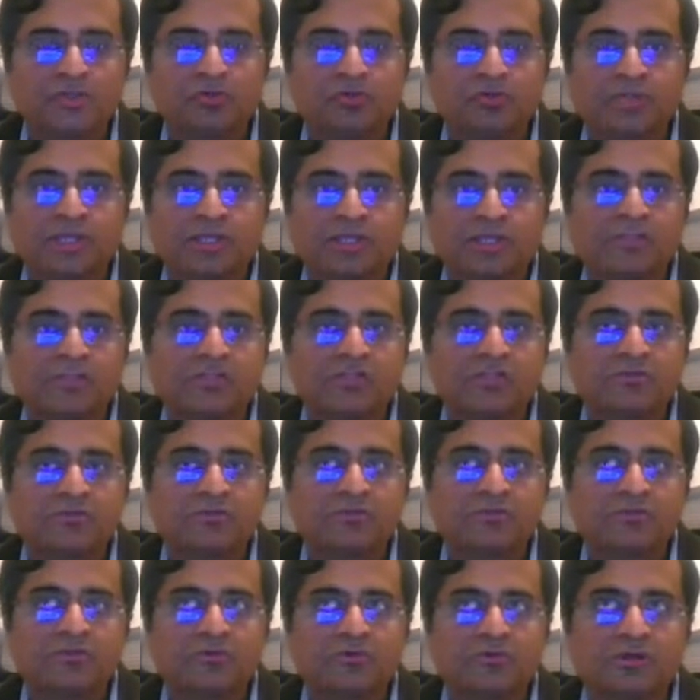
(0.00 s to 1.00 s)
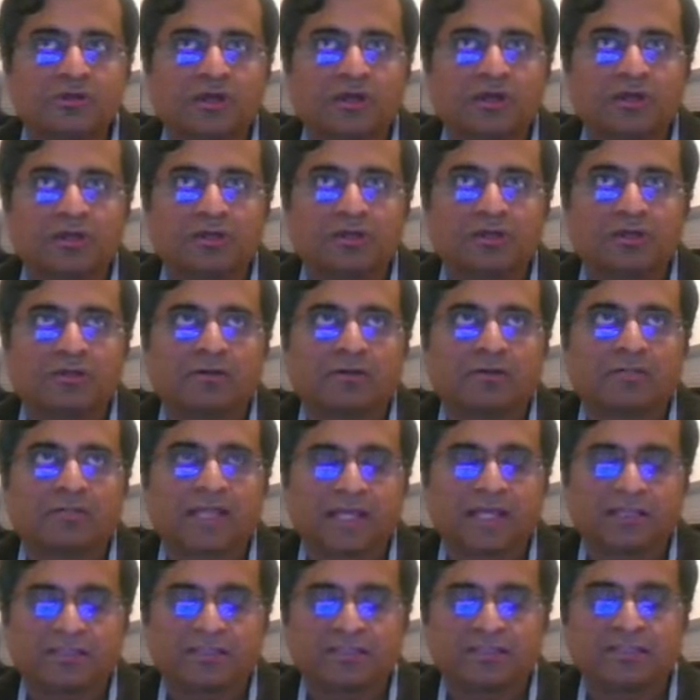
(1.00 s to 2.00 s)
you can do
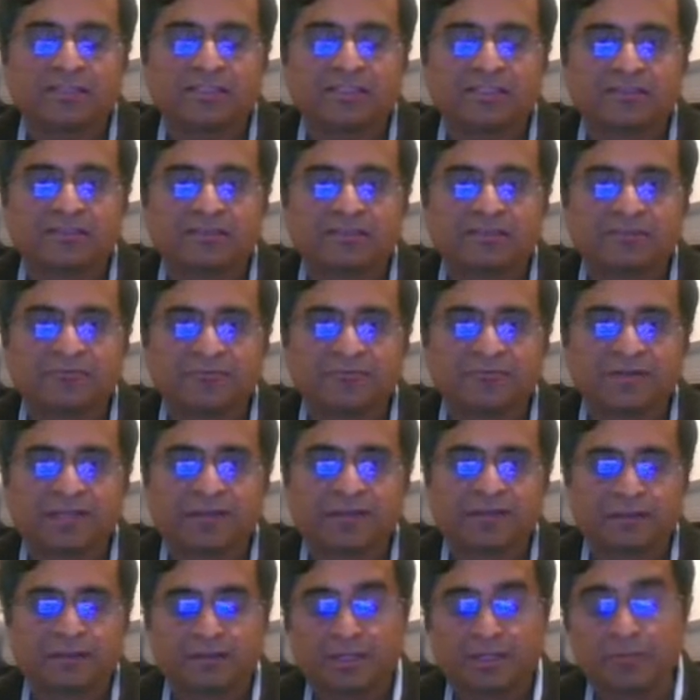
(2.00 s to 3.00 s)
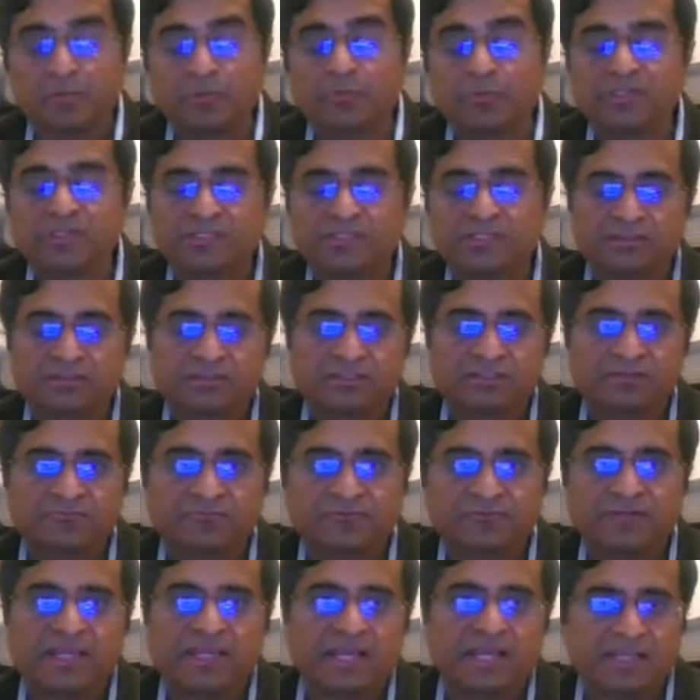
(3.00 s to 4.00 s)
calculate the lift, come up with a
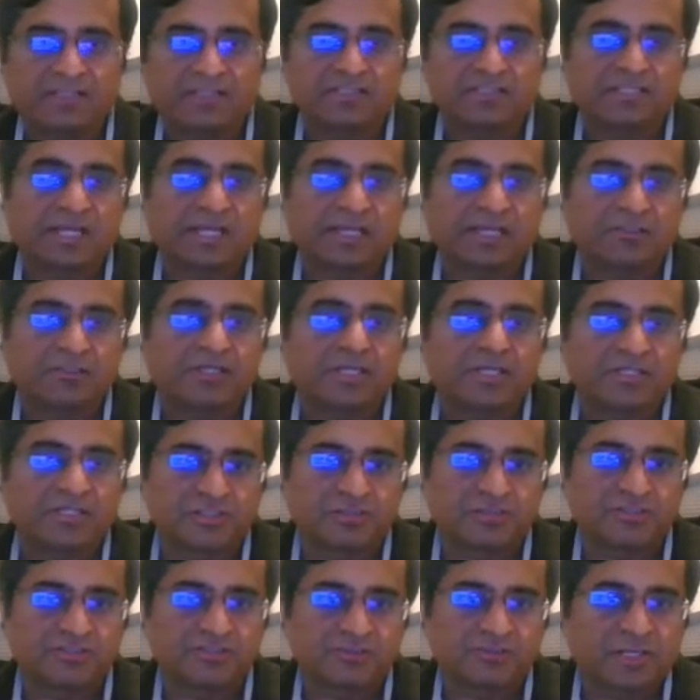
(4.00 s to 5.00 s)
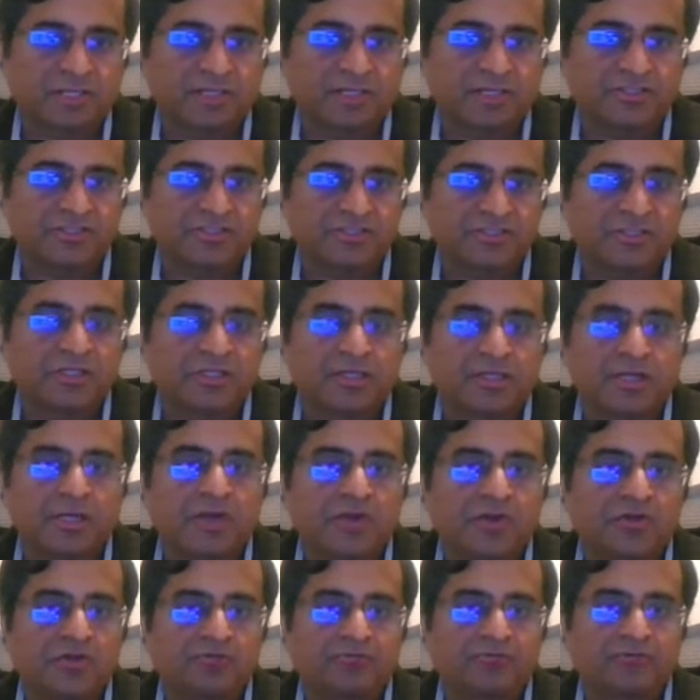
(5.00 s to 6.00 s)
lift gas allocation strategy
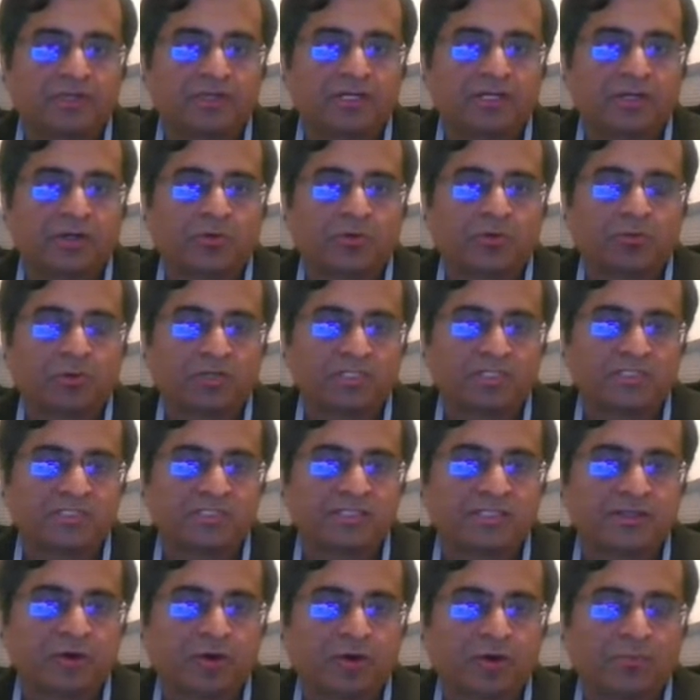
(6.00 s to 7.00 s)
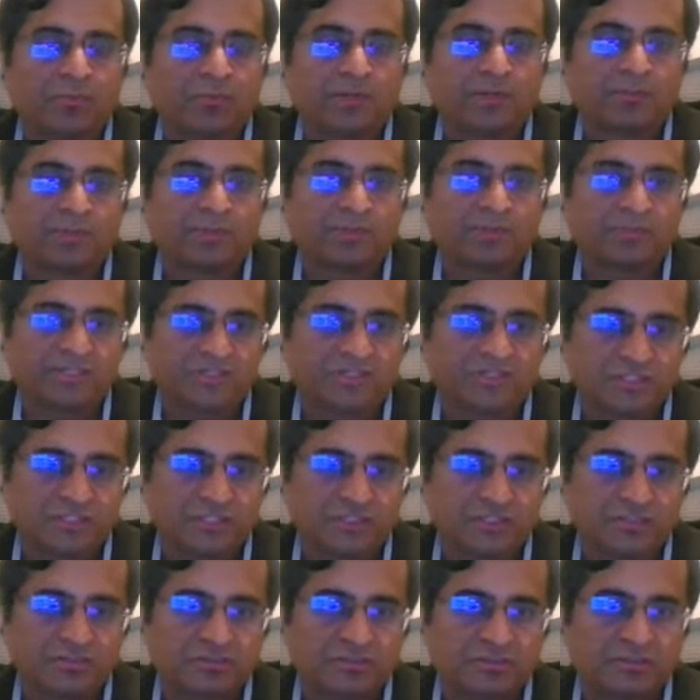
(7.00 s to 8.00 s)
to figure out what is the optimum
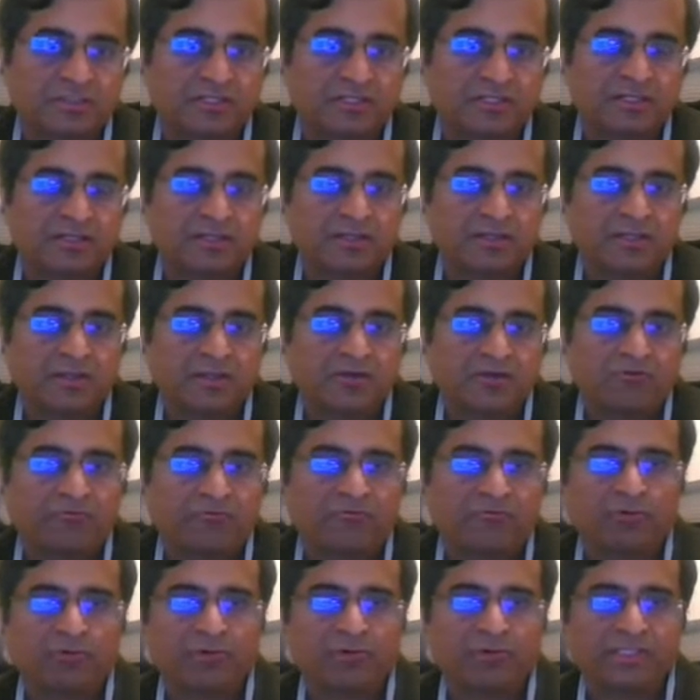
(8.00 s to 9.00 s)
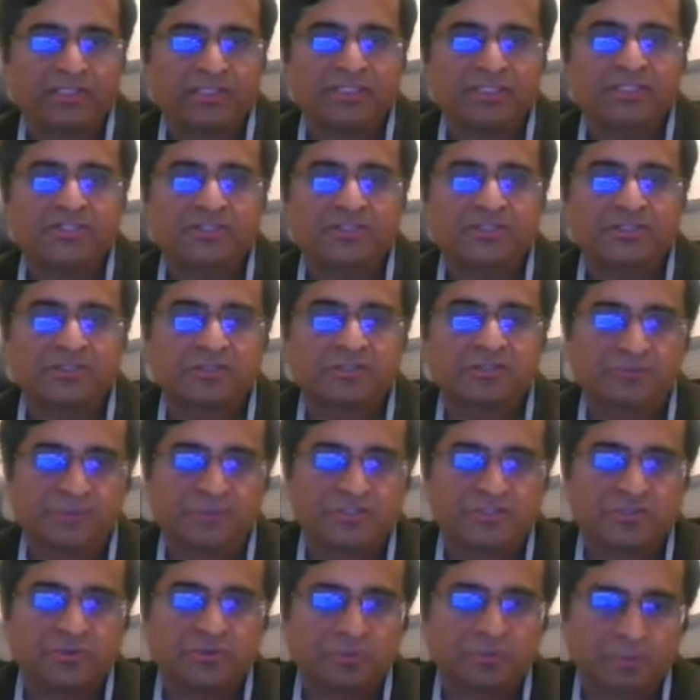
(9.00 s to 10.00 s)
injection rate for each
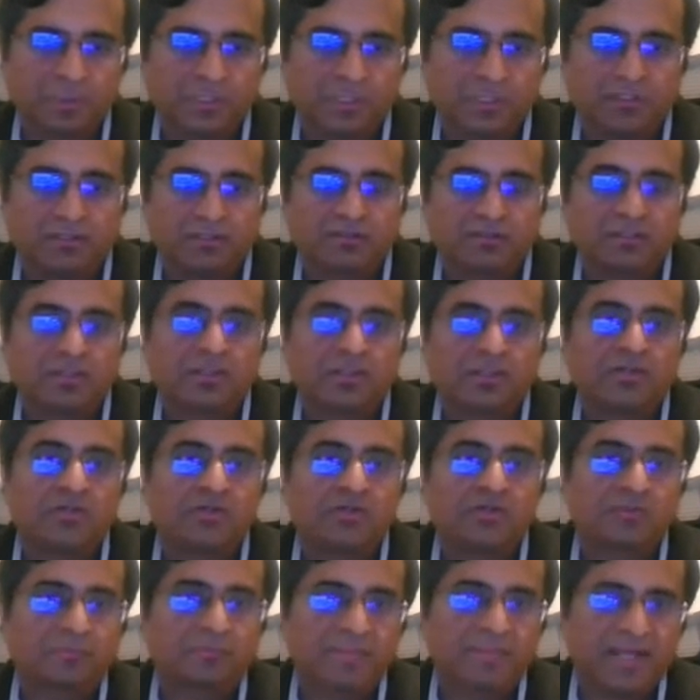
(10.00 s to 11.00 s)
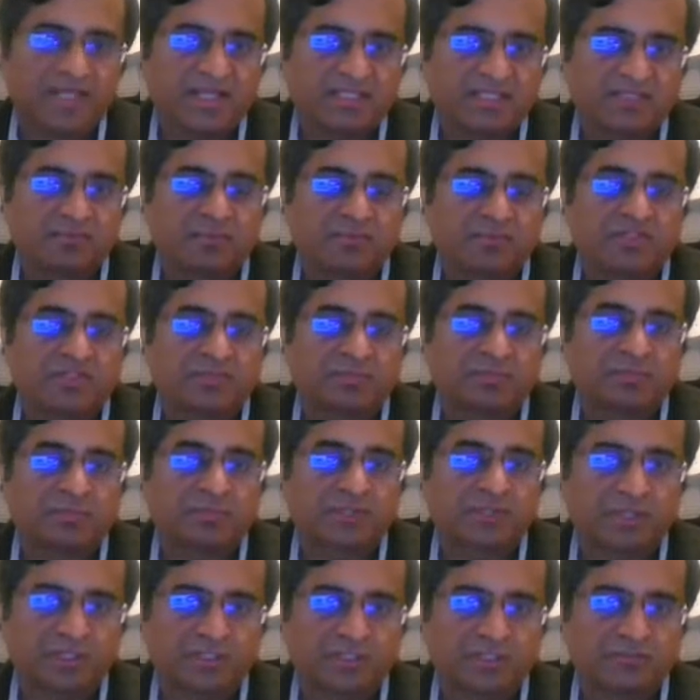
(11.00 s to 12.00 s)
individual well to maximize
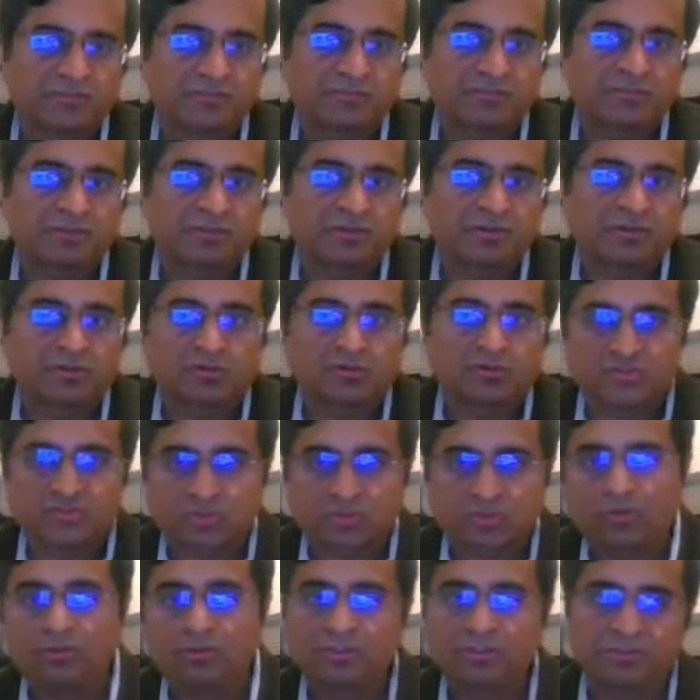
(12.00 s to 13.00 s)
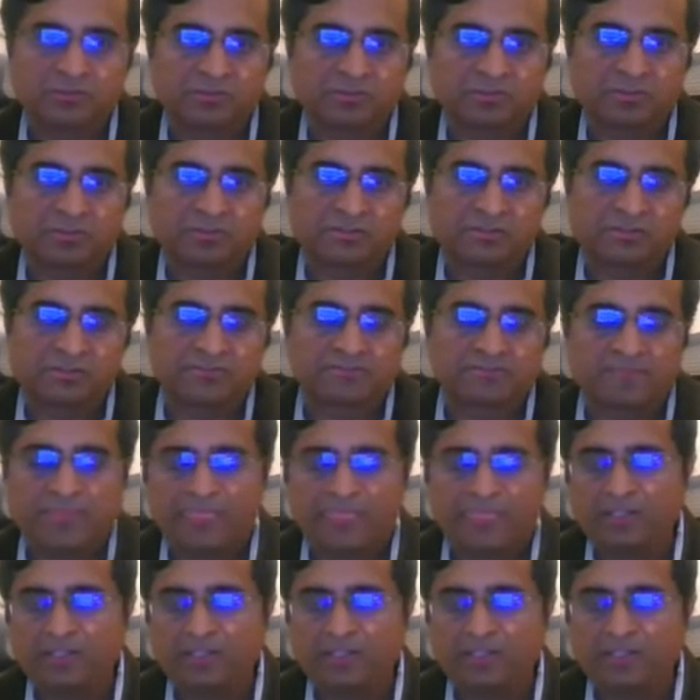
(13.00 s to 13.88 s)
production across all your wells,